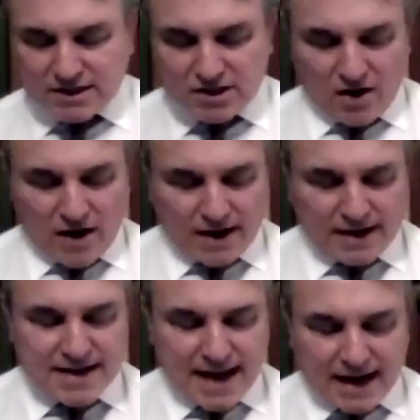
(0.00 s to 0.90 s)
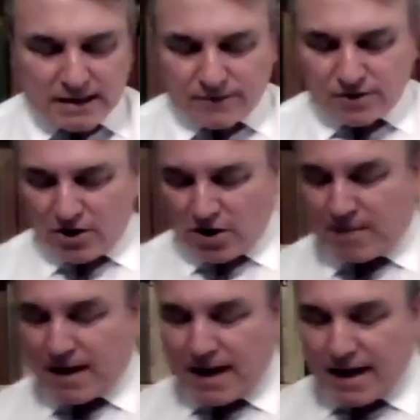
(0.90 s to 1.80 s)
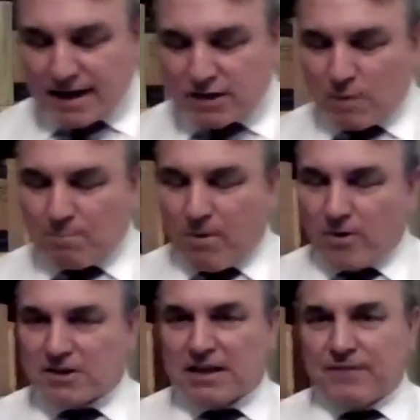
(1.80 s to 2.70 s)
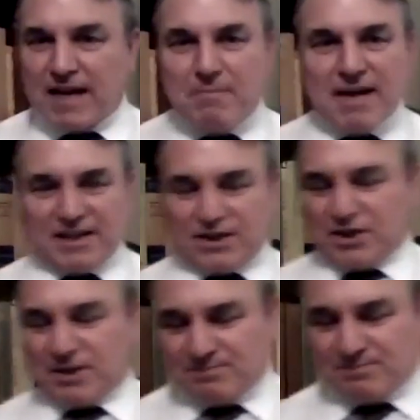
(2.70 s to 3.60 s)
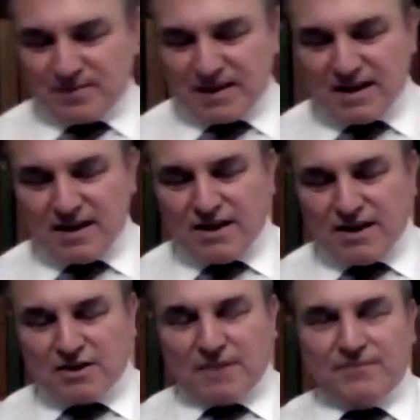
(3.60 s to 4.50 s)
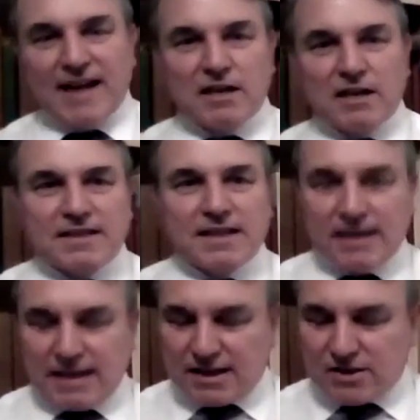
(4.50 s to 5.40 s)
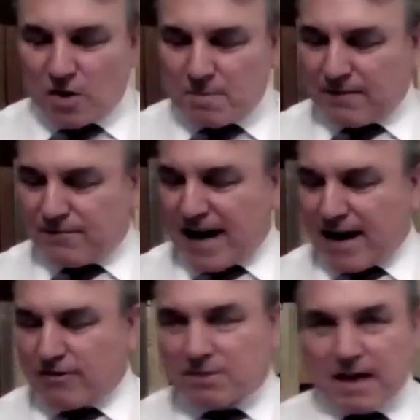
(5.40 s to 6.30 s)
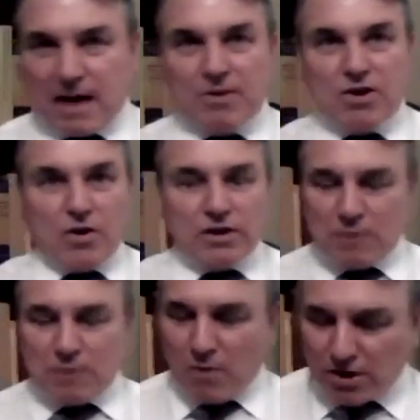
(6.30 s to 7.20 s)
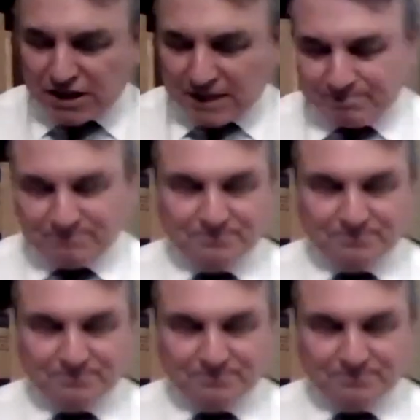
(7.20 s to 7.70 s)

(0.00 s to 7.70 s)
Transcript: entirely negative term into a positive image. So the fact that the missing link has not been found has become a god that we worship.